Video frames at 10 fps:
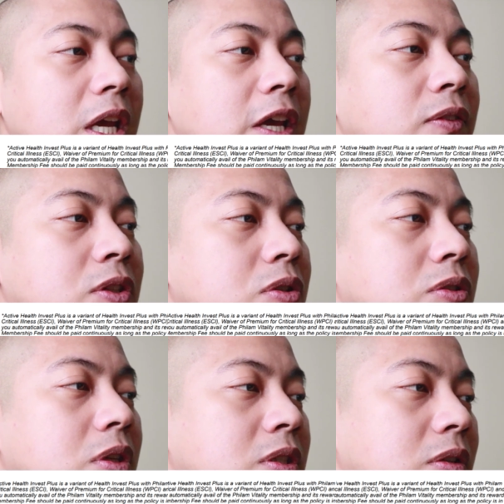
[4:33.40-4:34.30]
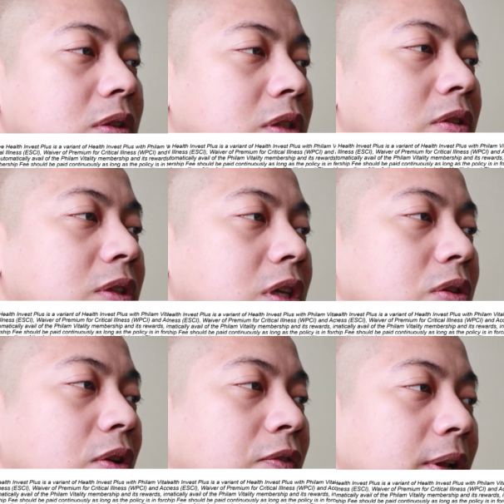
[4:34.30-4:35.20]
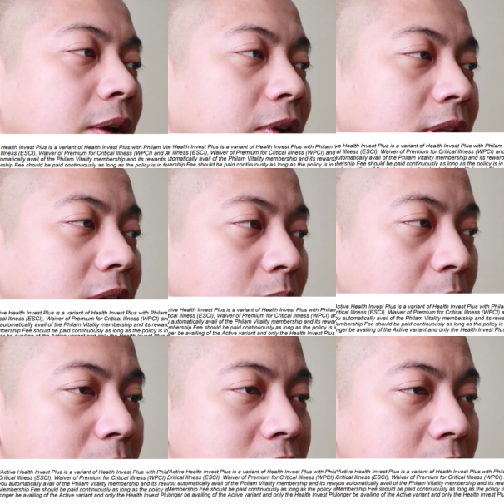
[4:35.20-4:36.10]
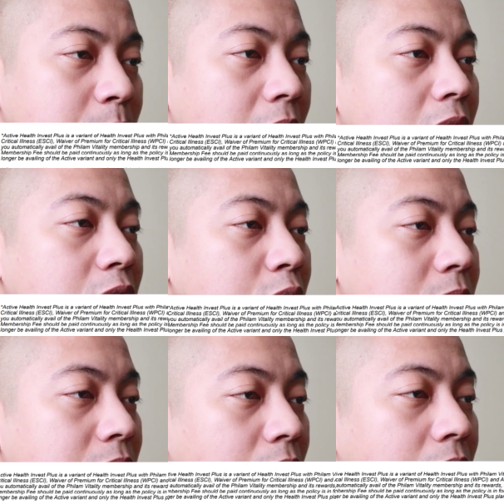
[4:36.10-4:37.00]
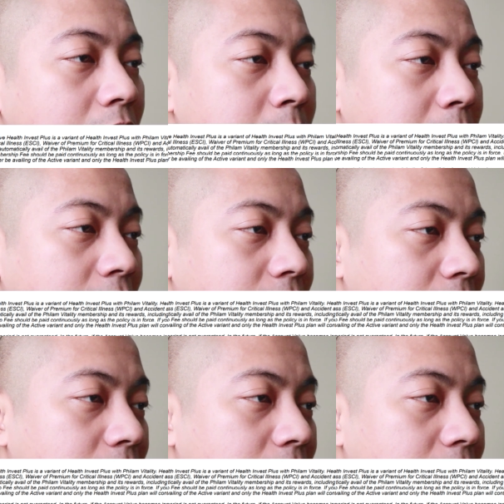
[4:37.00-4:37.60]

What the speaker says: If you choose to discontinue your Philam Vitality membership, you will no longer be